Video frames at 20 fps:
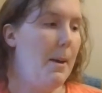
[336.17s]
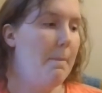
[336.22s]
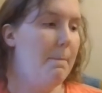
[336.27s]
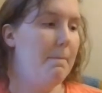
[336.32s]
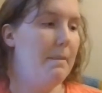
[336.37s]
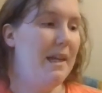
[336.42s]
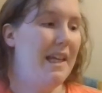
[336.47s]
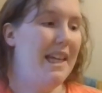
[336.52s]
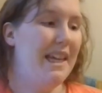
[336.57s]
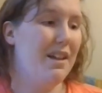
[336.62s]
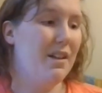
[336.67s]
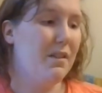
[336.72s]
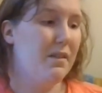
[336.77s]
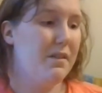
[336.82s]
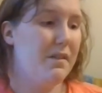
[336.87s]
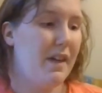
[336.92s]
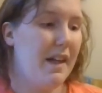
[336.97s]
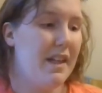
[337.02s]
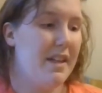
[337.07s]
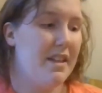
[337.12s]
Miguel
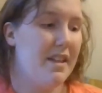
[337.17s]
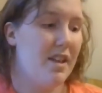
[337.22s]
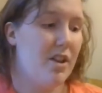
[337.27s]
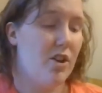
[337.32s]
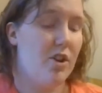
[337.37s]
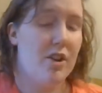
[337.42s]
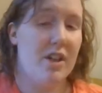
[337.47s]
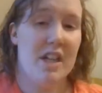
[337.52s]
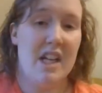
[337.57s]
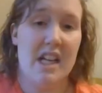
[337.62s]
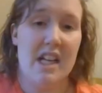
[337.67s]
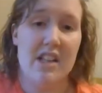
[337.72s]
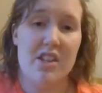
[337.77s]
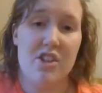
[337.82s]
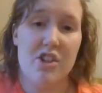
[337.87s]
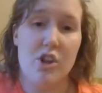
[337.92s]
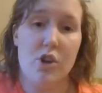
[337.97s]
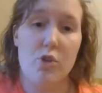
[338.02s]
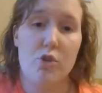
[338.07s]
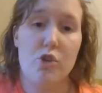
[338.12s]
finds that
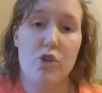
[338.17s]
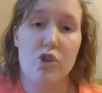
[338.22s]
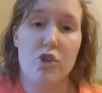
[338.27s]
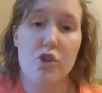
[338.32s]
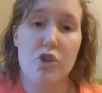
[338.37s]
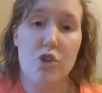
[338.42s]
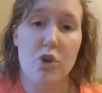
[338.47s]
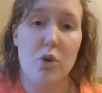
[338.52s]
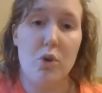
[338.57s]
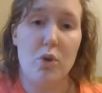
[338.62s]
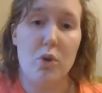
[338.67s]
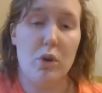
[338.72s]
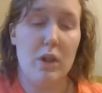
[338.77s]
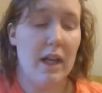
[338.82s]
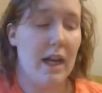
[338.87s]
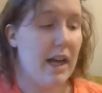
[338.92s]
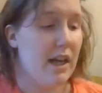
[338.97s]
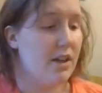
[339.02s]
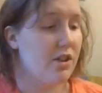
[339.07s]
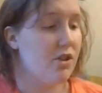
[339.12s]
Ernesto stole
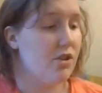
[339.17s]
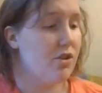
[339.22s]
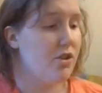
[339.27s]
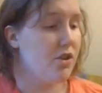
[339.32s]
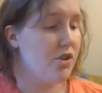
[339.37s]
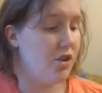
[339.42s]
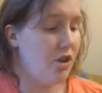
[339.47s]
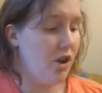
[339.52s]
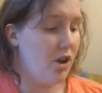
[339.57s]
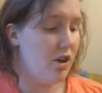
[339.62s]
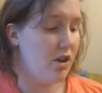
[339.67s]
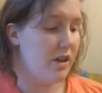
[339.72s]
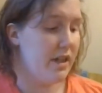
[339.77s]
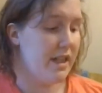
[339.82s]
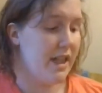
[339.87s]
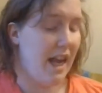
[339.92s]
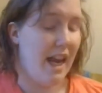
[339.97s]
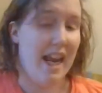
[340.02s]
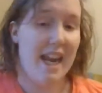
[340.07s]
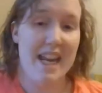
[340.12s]
Hector's songs
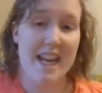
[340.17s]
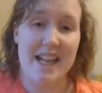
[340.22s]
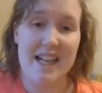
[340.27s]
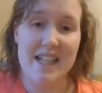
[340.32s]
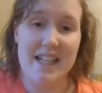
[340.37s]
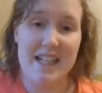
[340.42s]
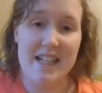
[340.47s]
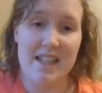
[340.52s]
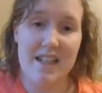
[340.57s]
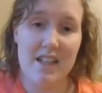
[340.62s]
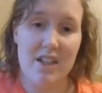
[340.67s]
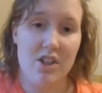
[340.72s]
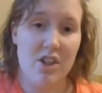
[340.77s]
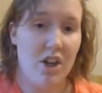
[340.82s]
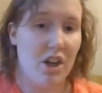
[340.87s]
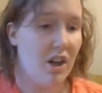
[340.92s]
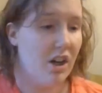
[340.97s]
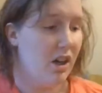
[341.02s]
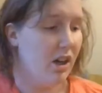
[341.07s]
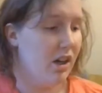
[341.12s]
and his
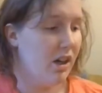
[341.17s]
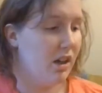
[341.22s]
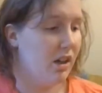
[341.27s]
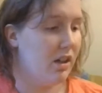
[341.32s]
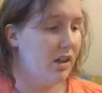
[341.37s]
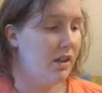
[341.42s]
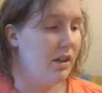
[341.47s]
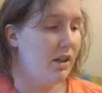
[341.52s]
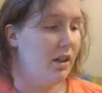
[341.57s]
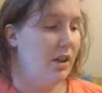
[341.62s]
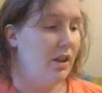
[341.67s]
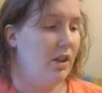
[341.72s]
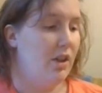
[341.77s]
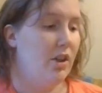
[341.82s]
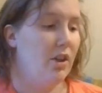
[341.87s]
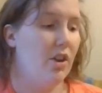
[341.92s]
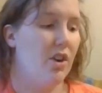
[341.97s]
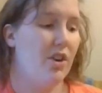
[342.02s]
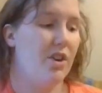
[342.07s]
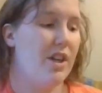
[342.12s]
guitar.
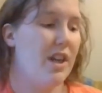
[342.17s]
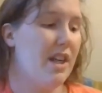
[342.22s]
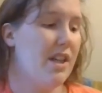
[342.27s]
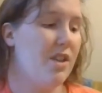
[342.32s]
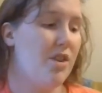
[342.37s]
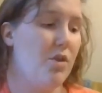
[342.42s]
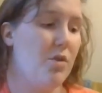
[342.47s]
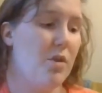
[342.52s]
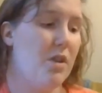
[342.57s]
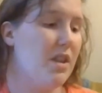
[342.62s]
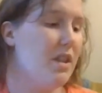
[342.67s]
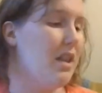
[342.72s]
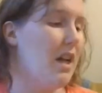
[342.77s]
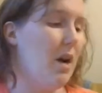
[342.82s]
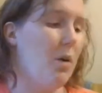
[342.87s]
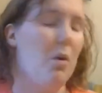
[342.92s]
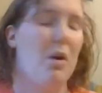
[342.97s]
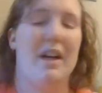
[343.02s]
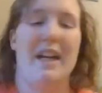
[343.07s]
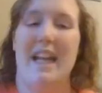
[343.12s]
Ernesto does
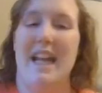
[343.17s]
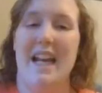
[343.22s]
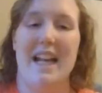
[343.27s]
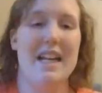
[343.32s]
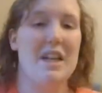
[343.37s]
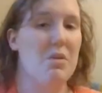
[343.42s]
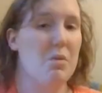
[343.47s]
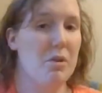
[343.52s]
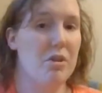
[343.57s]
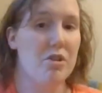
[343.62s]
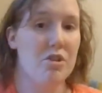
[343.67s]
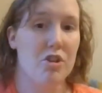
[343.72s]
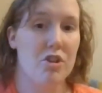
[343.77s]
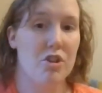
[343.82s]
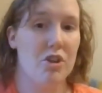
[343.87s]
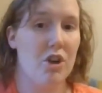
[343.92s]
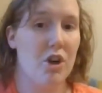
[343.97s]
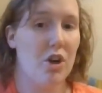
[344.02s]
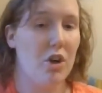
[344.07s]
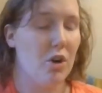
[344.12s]
not want anyone to
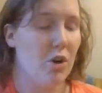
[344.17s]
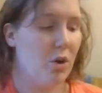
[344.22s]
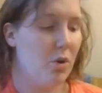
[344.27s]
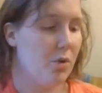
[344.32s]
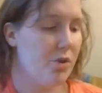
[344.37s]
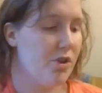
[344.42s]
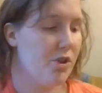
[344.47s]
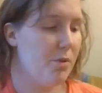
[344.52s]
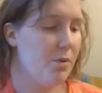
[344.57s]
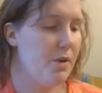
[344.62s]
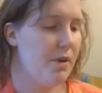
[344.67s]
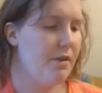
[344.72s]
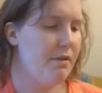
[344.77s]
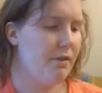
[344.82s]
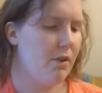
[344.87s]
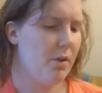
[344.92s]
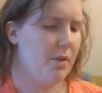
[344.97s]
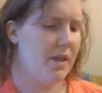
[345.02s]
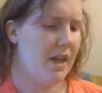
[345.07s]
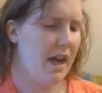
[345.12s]
know, so he
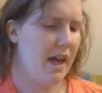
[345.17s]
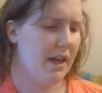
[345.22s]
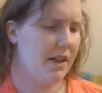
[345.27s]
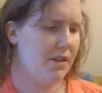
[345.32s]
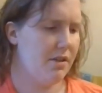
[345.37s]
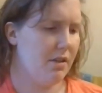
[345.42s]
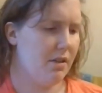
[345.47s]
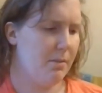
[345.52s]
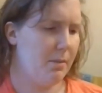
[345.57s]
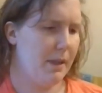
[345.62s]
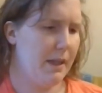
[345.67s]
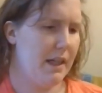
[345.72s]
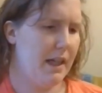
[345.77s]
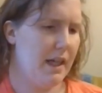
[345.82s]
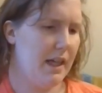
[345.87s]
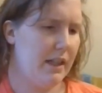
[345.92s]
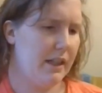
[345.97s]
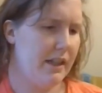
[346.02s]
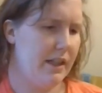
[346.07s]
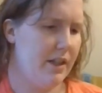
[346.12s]
throws Hector and
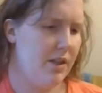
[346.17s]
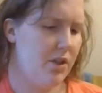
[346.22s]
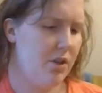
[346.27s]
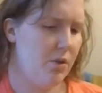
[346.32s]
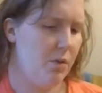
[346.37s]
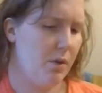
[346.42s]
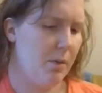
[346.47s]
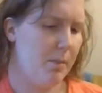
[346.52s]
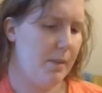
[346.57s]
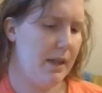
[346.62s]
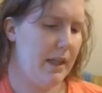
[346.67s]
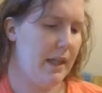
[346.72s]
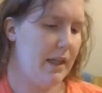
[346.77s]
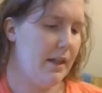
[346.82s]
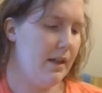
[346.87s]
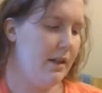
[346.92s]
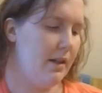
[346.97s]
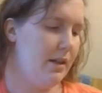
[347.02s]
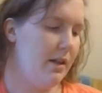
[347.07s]
Miguel into a pit.